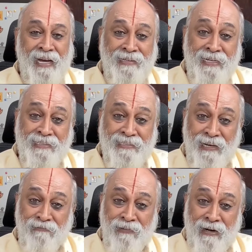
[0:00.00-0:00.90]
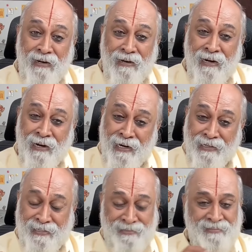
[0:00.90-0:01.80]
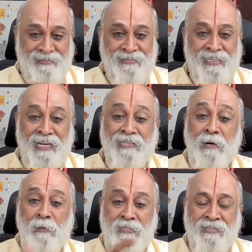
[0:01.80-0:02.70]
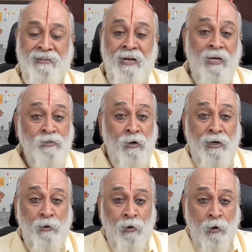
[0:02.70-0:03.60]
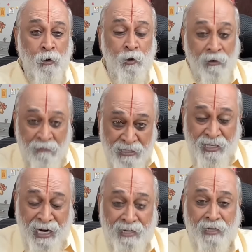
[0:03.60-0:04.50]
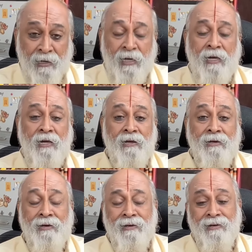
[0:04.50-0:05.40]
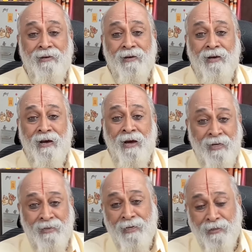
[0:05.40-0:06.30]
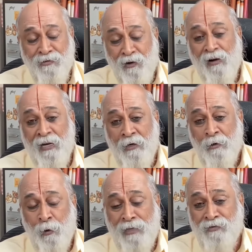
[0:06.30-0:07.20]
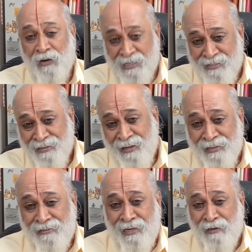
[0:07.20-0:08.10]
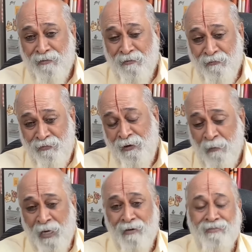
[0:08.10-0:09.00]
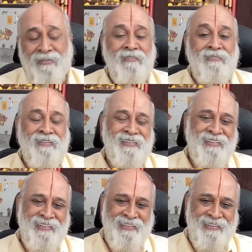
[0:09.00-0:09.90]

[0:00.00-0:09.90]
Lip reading: that itself will hurt the other person. So I do not know in which category Ananda is falling into as far as that female is concerned.